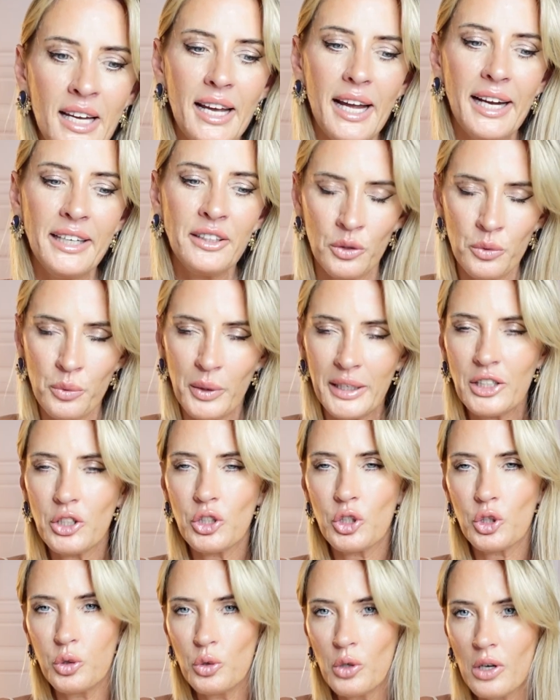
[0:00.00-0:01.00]
and don't
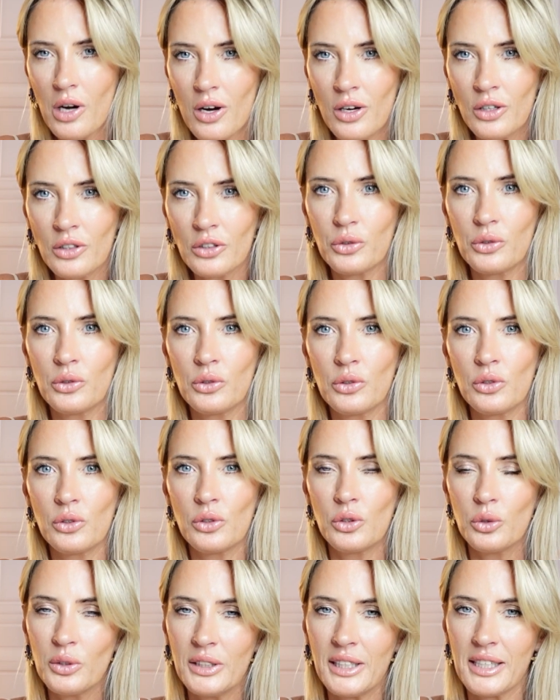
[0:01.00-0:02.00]
wait too long to
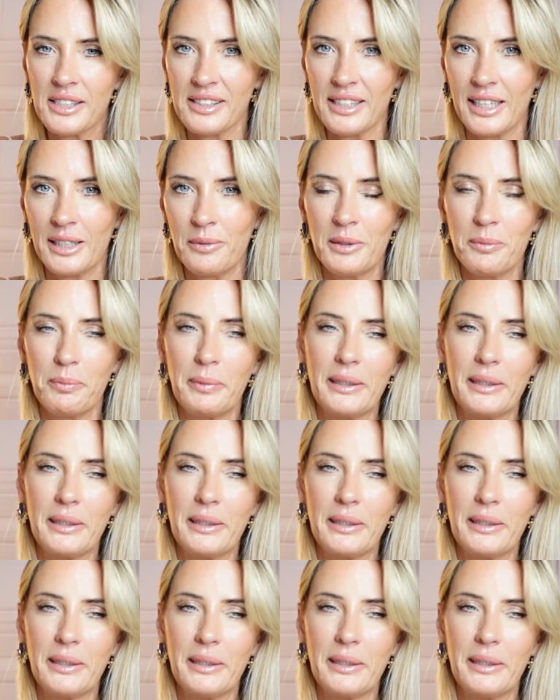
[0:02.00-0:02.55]
do the assignment,